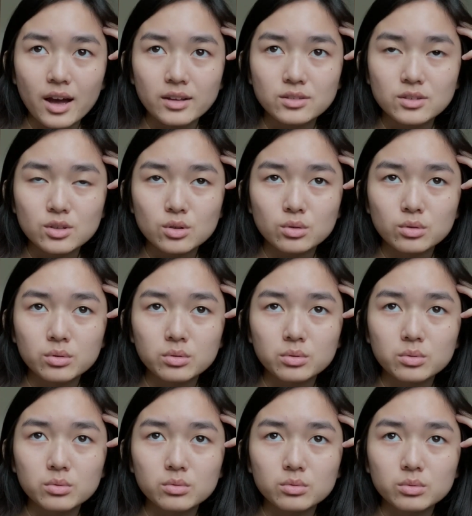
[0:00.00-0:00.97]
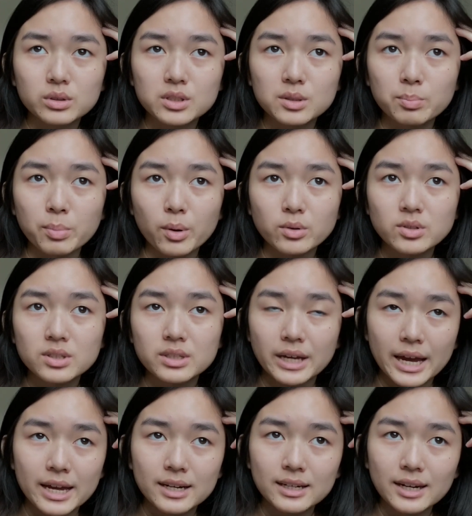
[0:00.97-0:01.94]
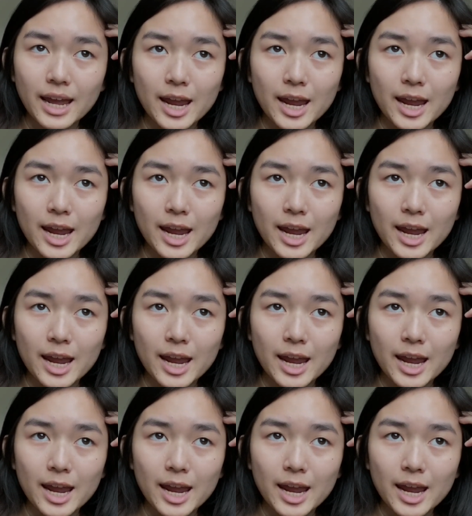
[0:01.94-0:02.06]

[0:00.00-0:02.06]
And school was supposed to end